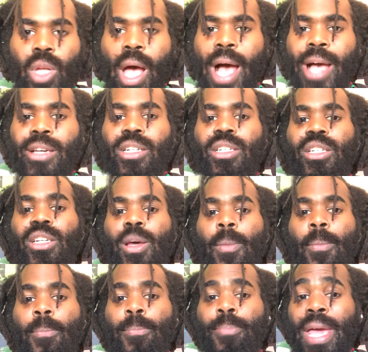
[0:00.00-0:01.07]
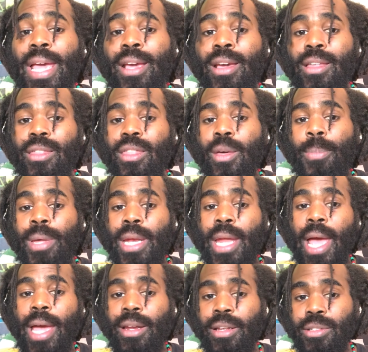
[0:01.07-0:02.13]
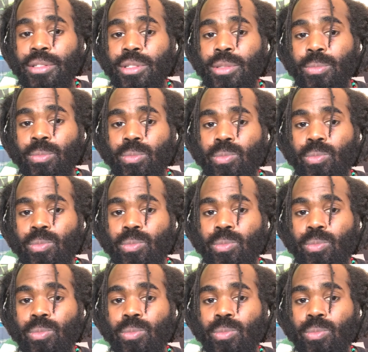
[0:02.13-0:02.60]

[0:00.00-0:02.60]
I could bake the bananas.